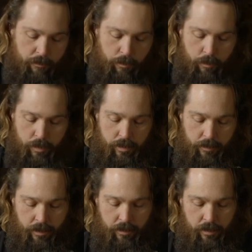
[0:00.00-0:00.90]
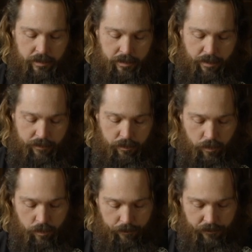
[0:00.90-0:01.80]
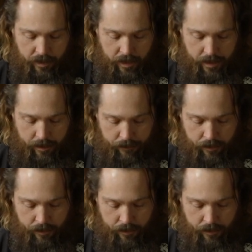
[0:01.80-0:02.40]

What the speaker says: We want a nice even cook today.